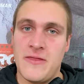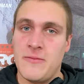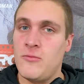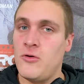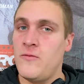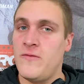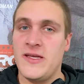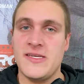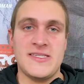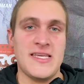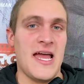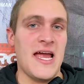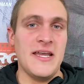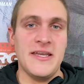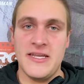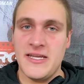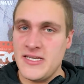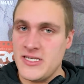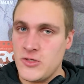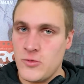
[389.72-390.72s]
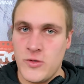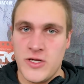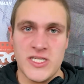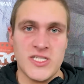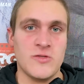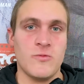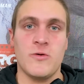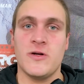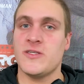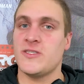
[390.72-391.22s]
the movie's ending
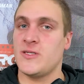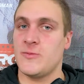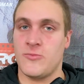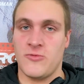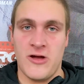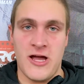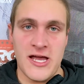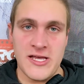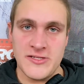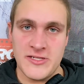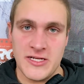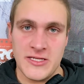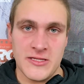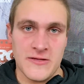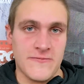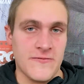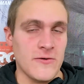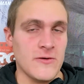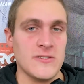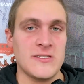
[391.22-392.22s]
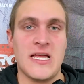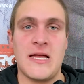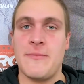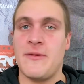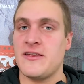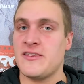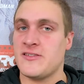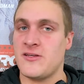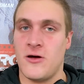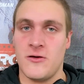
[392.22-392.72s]
twist was surprising. The first time
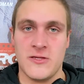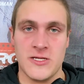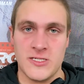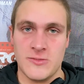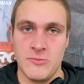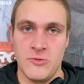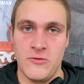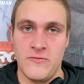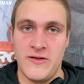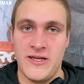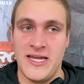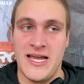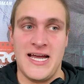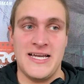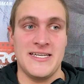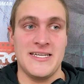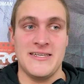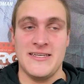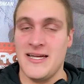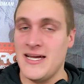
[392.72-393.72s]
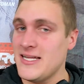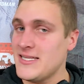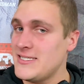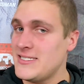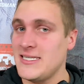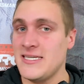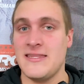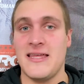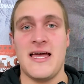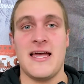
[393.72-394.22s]
I saw this movie, I did not
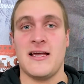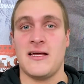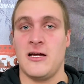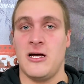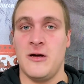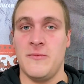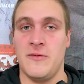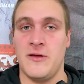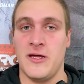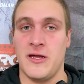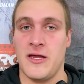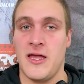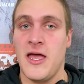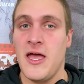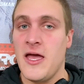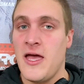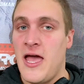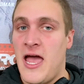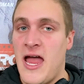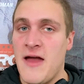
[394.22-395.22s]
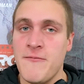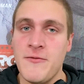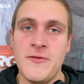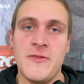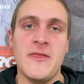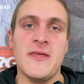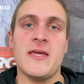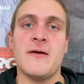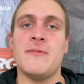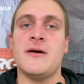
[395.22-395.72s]
see that coming.
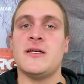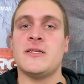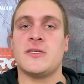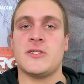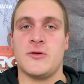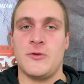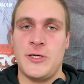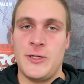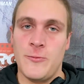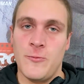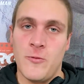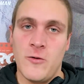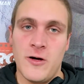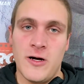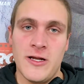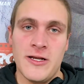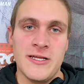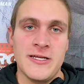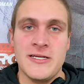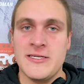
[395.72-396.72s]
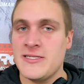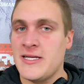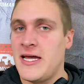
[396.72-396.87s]
Everything about Scream 1 is